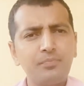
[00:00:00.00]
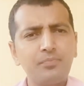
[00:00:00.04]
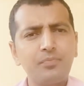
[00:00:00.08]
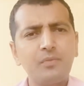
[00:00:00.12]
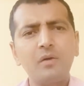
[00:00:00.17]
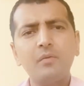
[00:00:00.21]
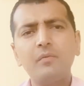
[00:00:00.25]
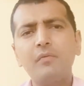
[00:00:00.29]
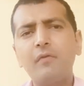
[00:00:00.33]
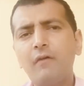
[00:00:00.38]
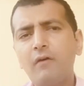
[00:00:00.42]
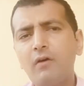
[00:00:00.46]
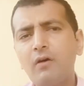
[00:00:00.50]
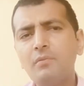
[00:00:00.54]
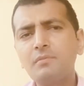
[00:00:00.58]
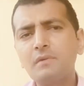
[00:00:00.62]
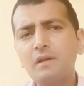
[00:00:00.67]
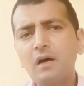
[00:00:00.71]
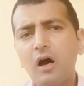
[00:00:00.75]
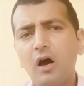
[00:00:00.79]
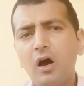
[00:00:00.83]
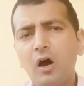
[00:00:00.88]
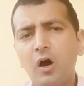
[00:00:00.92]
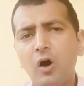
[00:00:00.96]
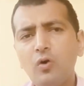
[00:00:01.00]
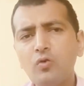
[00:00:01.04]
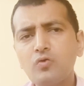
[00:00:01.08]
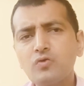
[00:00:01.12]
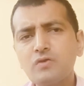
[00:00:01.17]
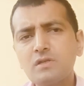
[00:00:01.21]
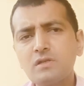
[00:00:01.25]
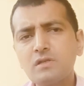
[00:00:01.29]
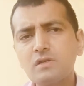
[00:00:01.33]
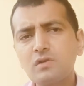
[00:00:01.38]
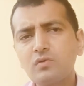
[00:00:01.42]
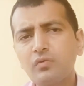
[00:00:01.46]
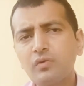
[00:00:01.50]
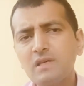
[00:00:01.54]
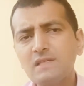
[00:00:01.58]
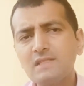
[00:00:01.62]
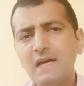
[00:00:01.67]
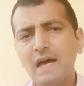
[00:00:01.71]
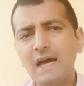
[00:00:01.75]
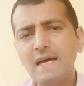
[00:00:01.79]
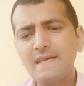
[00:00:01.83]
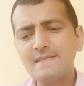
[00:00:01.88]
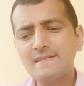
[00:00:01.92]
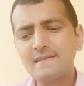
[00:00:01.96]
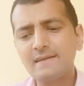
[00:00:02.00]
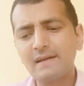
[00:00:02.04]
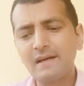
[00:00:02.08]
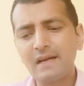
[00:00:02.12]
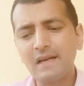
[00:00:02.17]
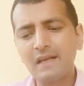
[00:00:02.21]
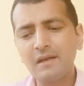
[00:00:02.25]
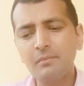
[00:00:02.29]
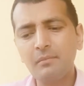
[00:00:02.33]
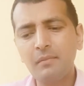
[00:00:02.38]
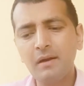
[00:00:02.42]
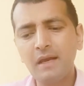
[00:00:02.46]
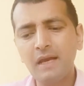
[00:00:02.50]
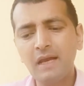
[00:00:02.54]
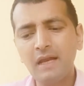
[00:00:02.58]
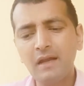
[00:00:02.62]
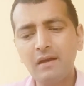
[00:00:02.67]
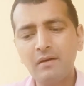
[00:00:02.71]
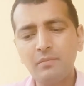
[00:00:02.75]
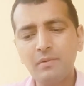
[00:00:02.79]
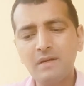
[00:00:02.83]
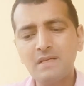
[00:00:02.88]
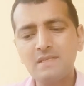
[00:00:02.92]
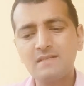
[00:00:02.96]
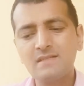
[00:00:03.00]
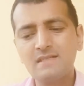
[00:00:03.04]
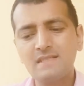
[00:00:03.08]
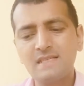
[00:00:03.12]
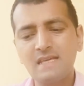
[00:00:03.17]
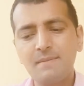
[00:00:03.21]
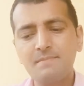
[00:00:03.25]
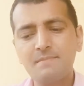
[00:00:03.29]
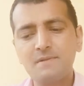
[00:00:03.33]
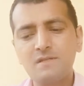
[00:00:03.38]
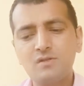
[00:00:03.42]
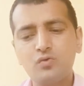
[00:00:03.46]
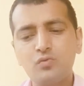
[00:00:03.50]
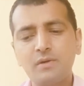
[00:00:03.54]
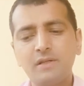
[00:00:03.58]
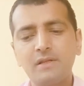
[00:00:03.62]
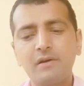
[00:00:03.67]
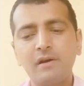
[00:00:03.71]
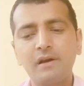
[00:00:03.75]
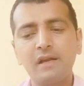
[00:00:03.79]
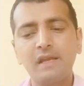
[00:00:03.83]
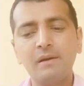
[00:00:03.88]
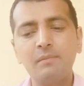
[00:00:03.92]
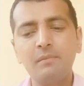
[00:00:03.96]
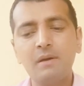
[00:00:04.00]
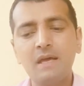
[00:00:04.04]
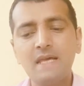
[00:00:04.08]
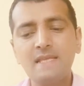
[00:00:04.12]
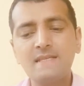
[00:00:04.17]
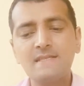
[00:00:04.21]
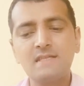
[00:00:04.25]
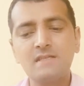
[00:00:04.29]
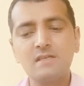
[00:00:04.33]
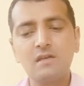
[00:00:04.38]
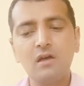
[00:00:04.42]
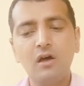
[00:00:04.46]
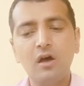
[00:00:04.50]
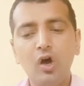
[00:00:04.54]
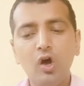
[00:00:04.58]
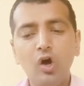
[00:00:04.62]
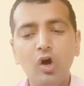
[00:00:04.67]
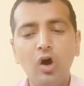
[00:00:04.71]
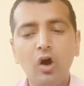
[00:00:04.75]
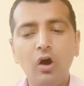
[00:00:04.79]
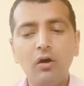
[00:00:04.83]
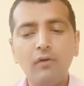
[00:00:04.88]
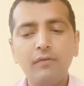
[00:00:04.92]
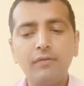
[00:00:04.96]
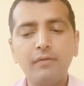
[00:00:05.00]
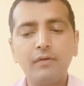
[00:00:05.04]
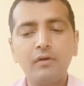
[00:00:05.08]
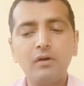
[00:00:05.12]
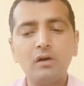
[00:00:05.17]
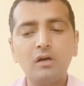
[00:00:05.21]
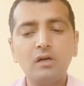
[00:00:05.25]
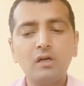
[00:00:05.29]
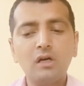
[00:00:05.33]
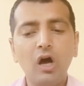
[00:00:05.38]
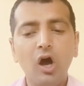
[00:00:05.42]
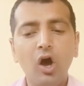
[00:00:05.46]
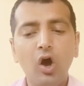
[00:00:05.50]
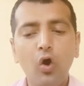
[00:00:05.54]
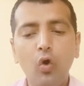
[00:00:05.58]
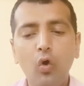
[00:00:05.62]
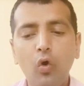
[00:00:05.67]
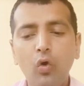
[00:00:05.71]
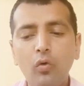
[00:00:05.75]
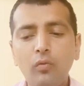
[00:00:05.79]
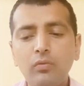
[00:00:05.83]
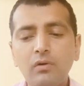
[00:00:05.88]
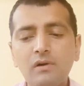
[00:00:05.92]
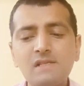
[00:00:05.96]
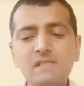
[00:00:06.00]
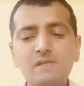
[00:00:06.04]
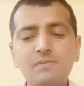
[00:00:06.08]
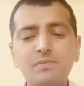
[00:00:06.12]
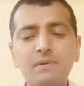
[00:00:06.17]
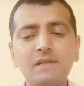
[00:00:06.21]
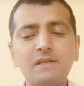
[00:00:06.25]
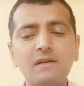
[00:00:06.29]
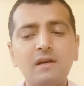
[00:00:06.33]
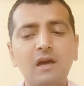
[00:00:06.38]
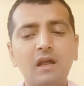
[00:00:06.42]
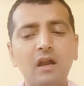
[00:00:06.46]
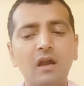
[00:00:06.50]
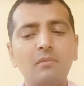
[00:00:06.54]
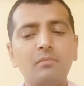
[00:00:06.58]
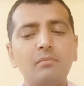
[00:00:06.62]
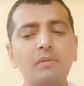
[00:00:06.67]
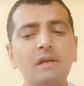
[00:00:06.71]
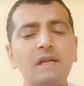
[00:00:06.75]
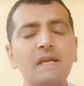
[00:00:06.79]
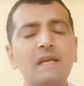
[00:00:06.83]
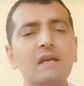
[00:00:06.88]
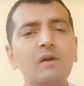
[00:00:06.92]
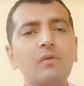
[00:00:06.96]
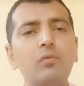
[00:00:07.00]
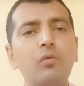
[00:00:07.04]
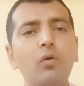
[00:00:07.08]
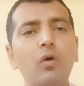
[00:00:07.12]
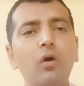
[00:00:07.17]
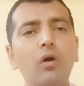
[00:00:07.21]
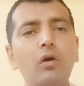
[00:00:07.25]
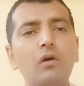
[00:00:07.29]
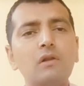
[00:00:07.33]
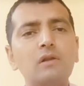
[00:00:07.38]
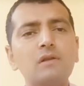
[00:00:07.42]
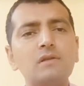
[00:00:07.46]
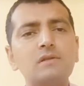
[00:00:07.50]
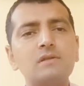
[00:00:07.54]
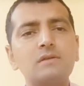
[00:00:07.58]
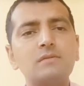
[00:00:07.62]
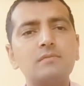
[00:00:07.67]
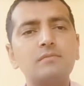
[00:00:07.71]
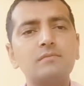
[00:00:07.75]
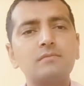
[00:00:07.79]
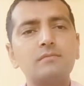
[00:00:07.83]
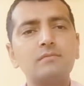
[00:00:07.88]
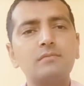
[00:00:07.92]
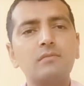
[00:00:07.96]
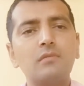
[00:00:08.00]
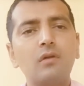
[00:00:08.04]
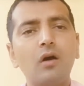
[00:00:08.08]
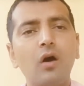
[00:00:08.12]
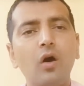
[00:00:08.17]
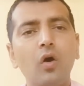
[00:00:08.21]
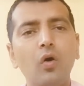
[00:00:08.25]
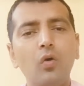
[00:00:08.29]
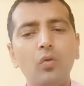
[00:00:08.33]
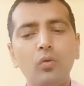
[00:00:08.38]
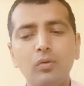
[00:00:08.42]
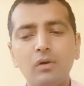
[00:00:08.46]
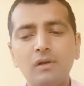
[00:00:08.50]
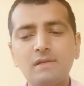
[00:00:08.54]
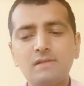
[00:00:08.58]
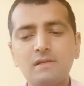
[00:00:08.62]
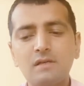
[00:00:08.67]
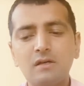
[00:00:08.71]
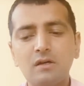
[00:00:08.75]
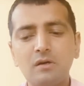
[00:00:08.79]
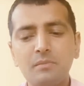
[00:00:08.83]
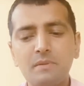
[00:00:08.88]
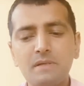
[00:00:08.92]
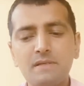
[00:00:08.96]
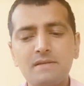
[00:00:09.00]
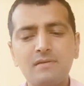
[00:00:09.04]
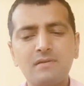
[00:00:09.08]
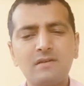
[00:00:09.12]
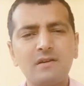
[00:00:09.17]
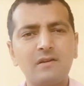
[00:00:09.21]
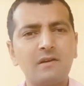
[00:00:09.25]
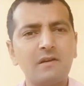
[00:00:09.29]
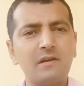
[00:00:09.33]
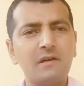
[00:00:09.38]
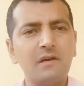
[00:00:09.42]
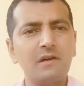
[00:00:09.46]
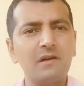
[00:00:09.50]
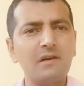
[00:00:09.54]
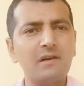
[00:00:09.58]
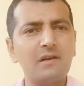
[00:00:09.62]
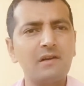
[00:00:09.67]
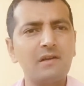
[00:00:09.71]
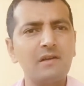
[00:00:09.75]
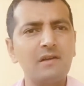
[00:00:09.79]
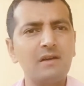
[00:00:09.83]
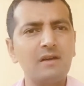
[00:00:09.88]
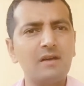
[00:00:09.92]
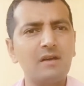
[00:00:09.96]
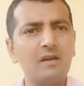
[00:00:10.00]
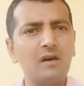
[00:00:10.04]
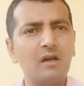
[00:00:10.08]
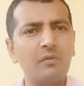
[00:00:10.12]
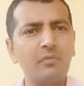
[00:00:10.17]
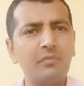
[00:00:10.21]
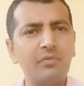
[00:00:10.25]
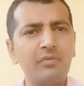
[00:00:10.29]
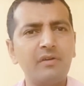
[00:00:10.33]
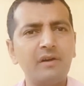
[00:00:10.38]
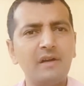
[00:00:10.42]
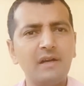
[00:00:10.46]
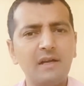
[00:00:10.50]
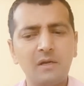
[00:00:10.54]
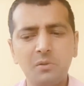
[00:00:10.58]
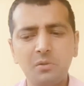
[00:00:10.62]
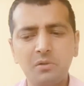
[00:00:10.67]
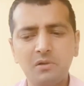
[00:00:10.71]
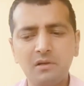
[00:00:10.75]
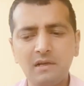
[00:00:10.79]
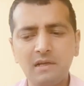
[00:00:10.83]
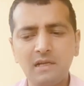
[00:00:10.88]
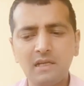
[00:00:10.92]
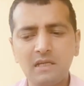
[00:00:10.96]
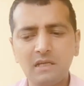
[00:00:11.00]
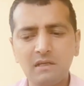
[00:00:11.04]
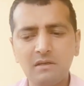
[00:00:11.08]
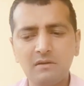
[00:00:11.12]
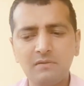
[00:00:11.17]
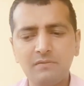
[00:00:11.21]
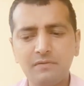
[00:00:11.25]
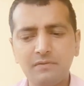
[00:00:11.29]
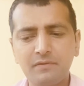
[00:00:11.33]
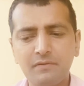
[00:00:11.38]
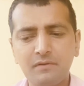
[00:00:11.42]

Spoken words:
from the house which has remained, which seems to be the remains of hovels with crumbling walls. Hovels here means dirty and unfit to live.